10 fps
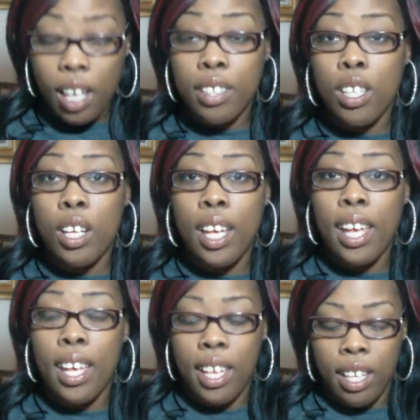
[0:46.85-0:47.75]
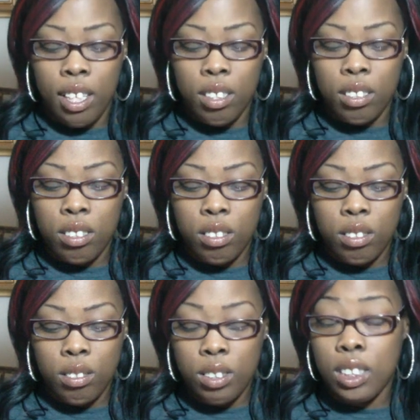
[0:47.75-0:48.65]
I thought I had
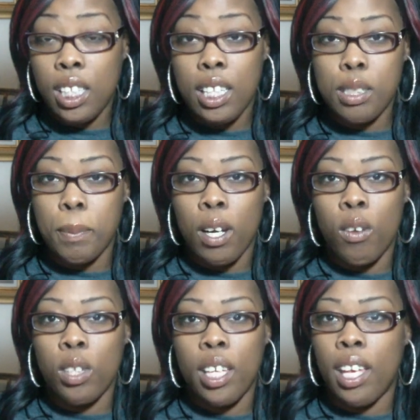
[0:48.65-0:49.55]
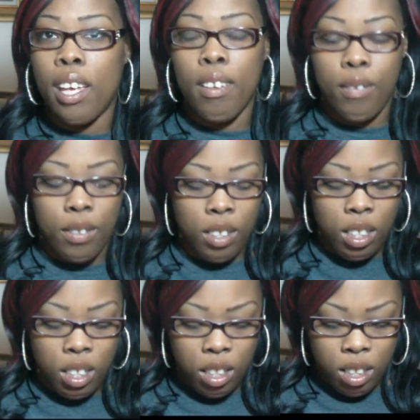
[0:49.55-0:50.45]
six, but I only have
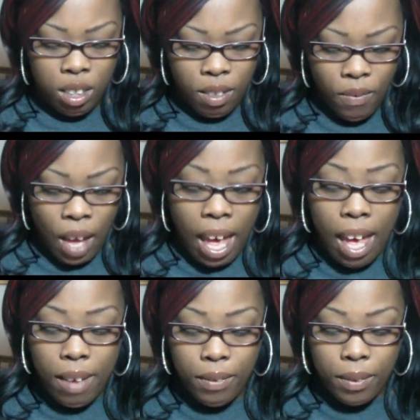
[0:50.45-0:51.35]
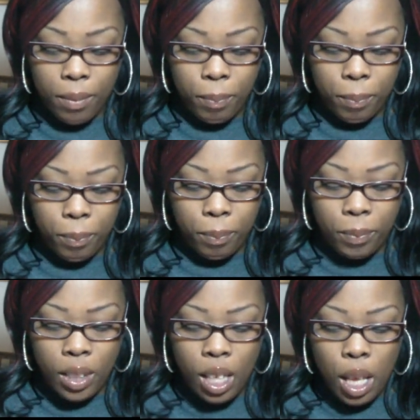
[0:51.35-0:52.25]
five.
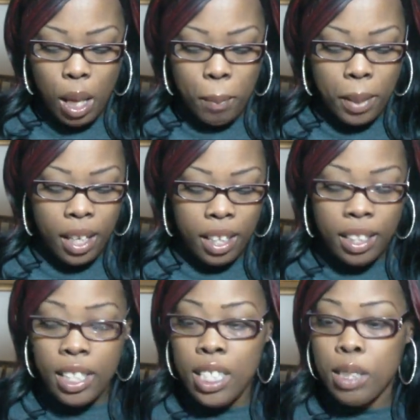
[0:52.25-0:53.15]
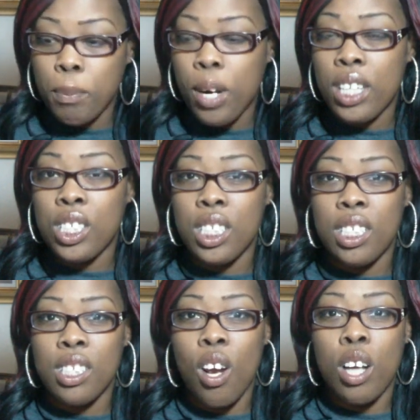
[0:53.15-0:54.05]
But these
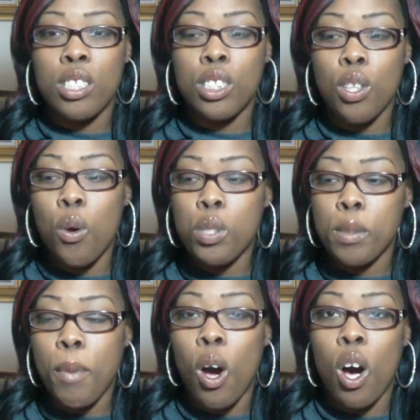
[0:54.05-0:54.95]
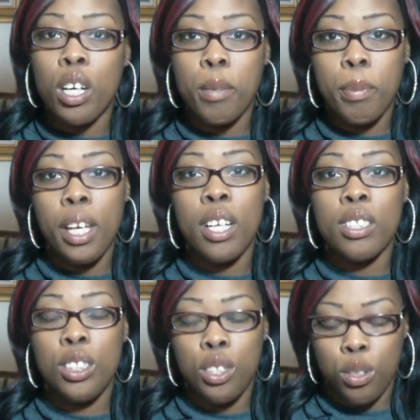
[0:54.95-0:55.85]
brushes are so small
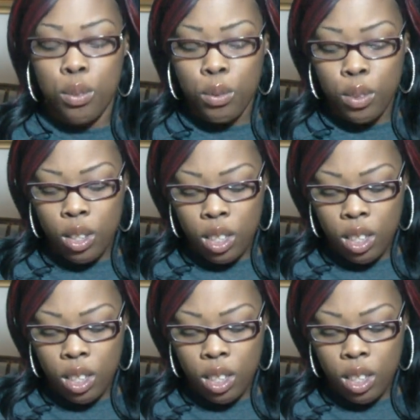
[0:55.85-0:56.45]
compared to